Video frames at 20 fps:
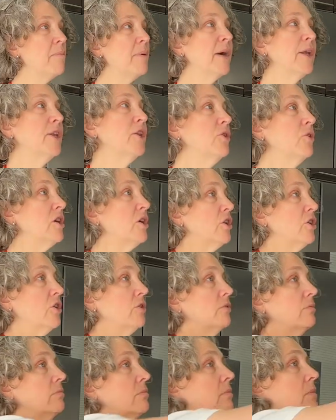But you
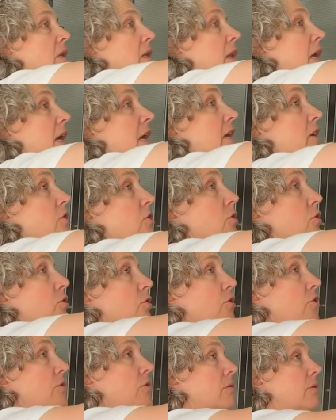
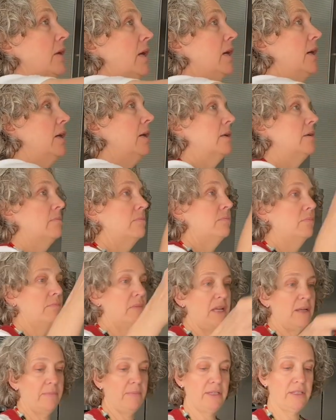could,
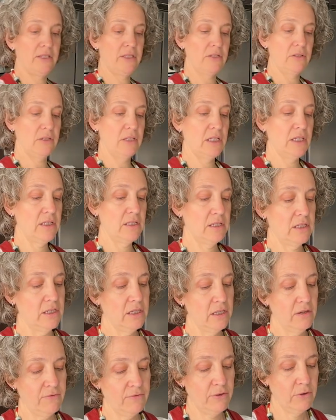maybe do this
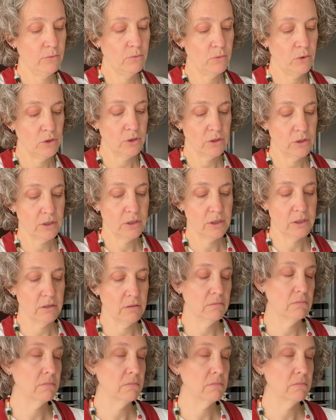if you want.